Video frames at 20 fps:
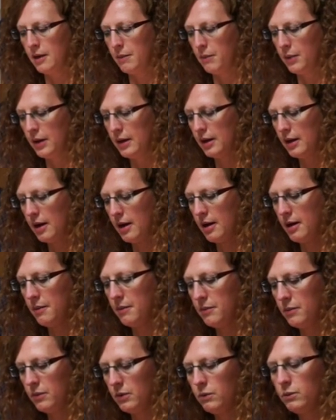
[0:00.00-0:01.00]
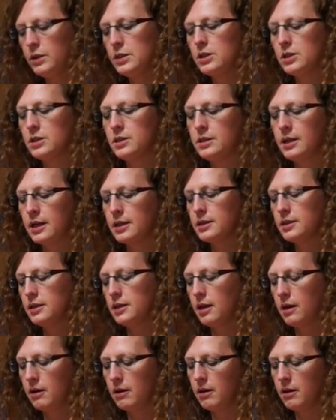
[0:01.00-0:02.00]
but we just dusted
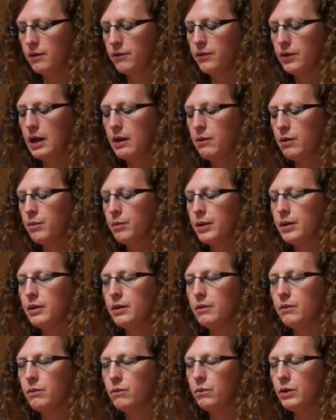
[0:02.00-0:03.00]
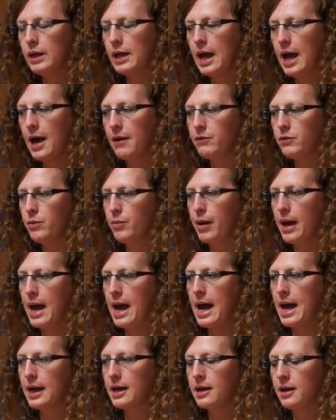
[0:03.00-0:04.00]
out all the flour. But we have to
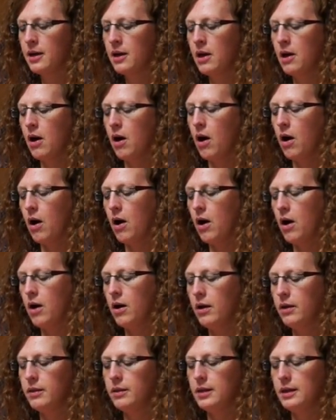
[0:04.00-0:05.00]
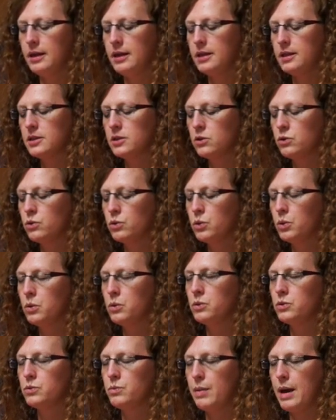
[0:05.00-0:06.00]
pack all these
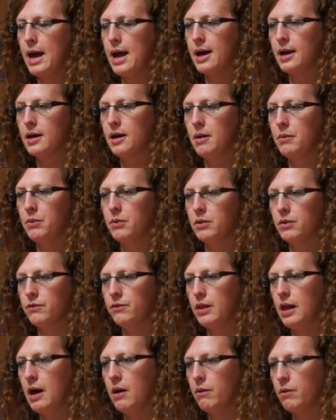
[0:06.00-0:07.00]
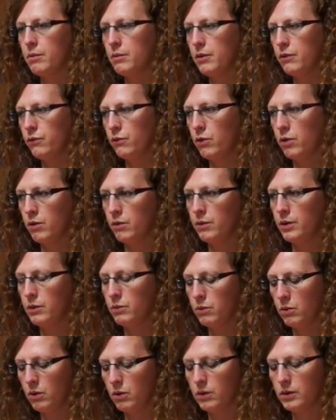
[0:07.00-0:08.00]
grooves back up with flour before we
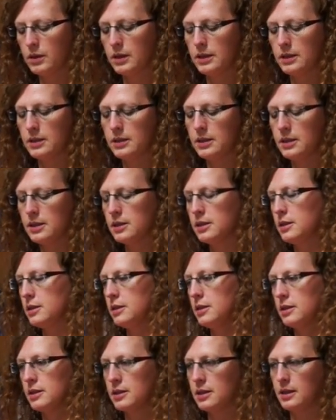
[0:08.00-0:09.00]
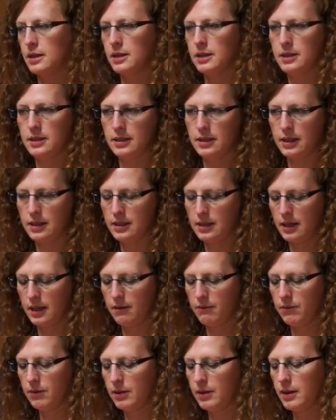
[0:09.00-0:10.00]
roll, because this is just going to stick to
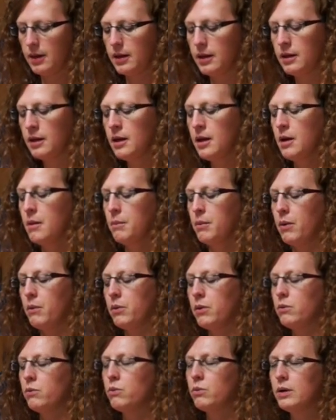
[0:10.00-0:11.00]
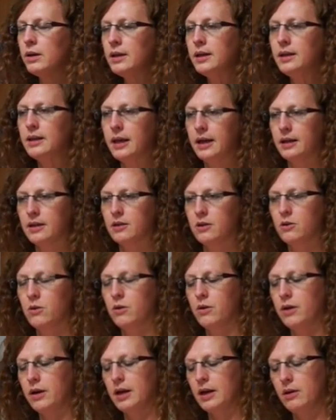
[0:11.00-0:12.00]
everything. But we really like the
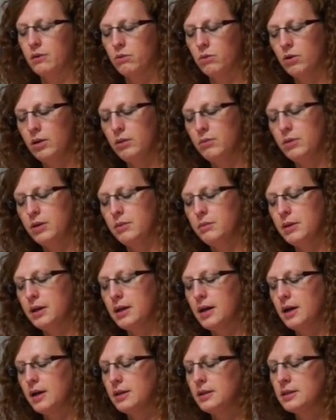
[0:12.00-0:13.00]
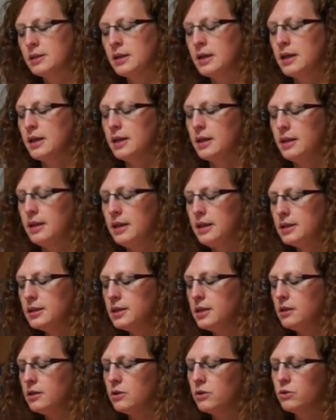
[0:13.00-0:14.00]
corrugated rolling pin because these
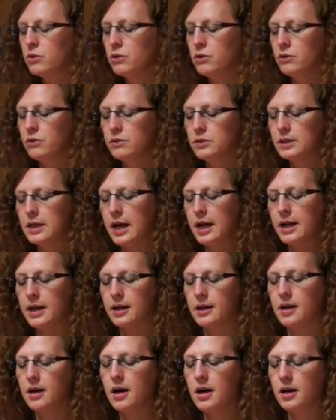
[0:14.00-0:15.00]
little grooves kind of